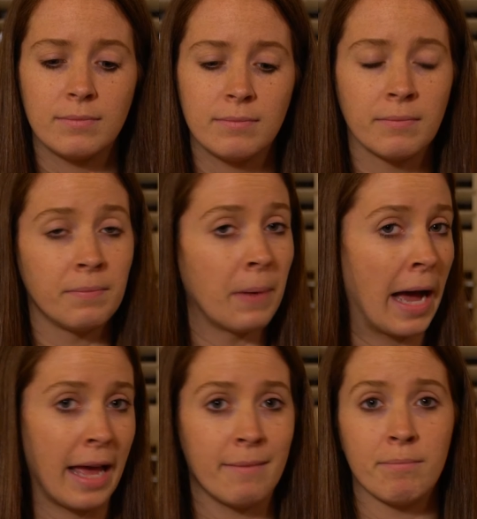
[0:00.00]

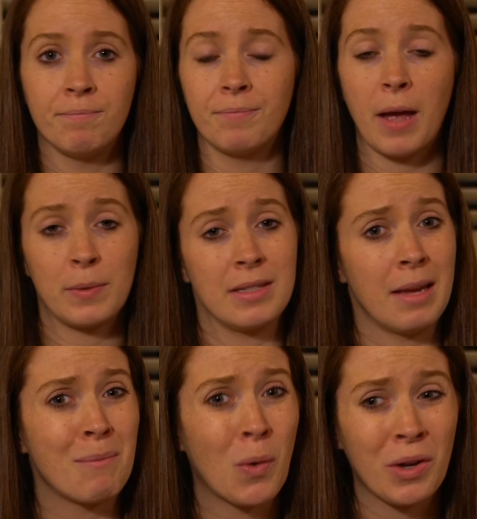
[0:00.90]
by, I would say,
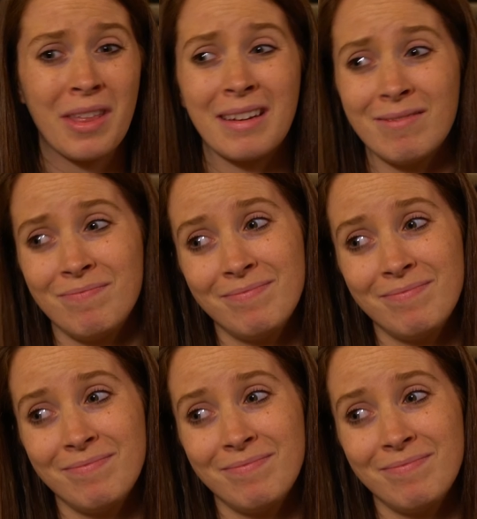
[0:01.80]
more than